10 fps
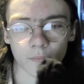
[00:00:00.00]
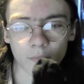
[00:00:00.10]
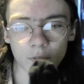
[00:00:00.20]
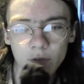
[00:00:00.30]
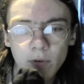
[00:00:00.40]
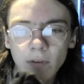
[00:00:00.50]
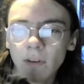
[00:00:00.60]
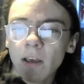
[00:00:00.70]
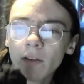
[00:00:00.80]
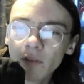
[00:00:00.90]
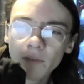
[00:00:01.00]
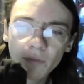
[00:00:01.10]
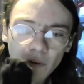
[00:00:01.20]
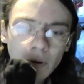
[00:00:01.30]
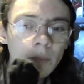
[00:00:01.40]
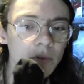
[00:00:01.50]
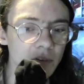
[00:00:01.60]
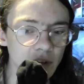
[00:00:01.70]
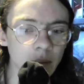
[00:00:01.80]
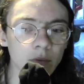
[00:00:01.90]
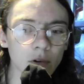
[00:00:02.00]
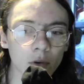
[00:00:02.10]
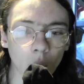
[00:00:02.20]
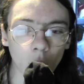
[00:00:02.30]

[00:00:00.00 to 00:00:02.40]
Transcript: Strange, his films seem to